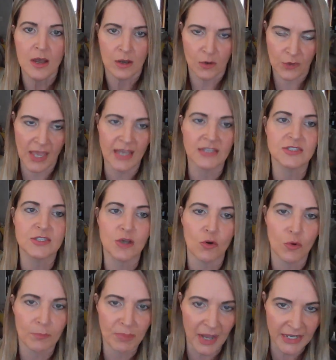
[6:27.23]
Okay,
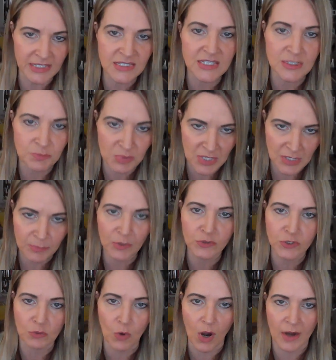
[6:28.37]
so Pisces people,
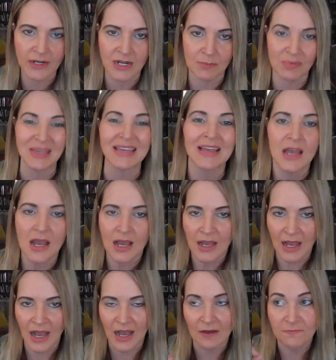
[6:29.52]
you are going to be
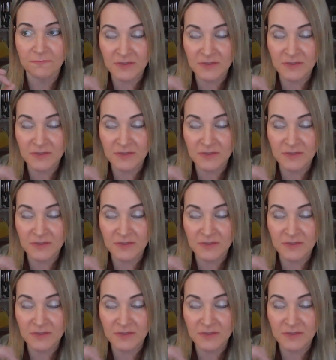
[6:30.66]
uh,